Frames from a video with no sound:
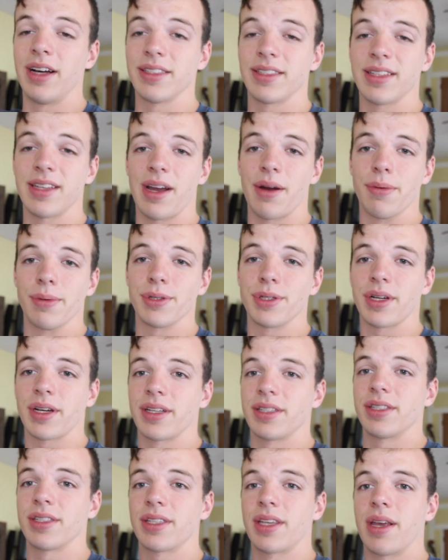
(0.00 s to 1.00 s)
Honestly, I wish I
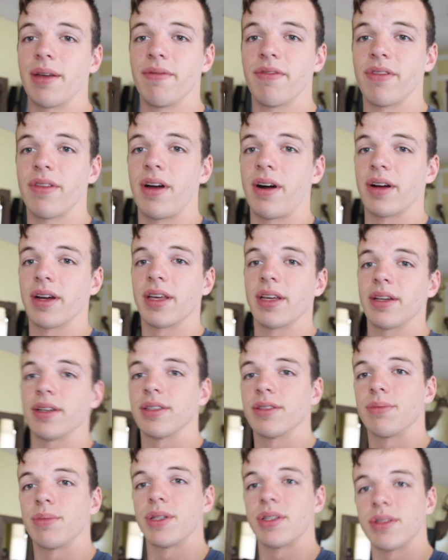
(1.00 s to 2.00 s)
could just keep vlogging
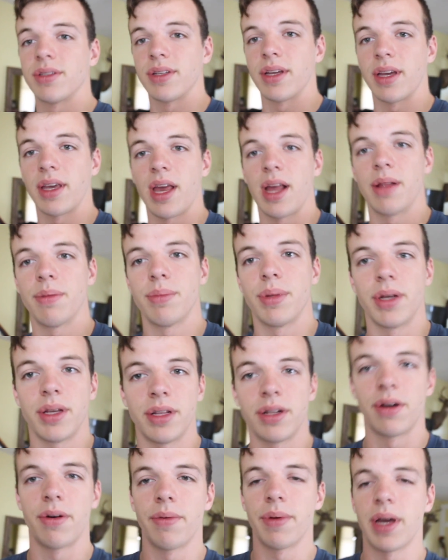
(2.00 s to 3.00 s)
as much as I can, but
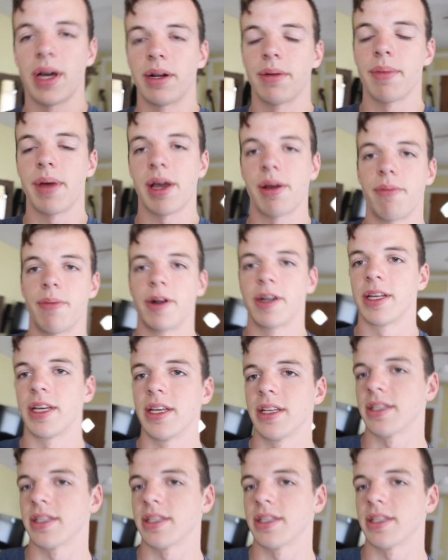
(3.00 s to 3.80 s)
you know, we gotta make money